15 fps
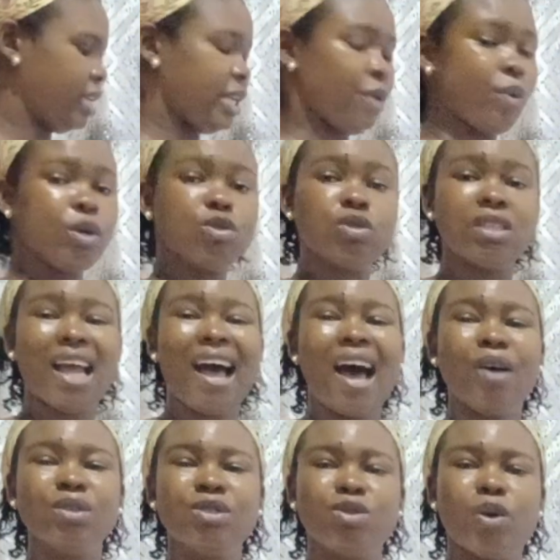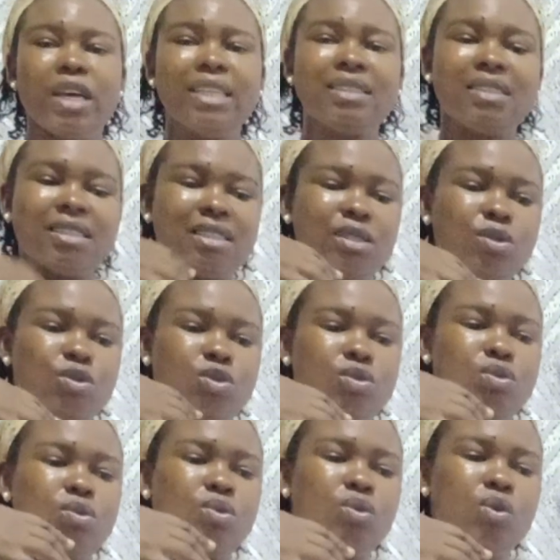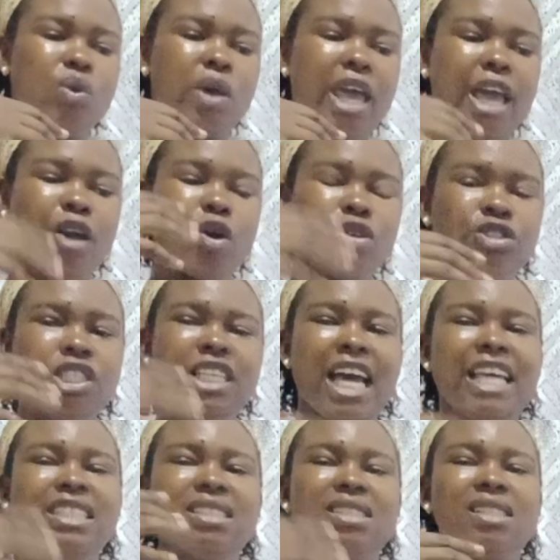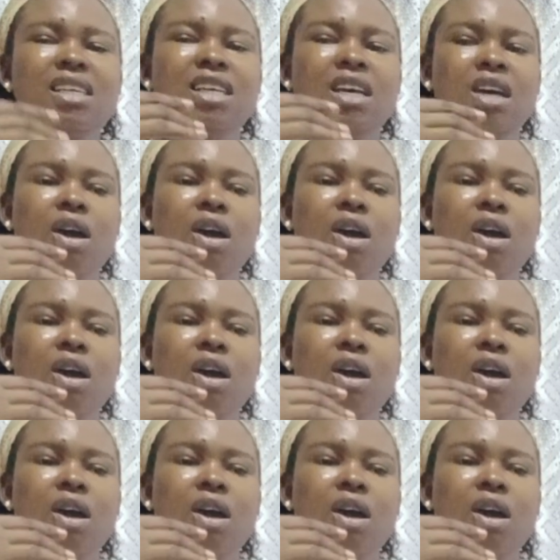They want to now outsource to a country that is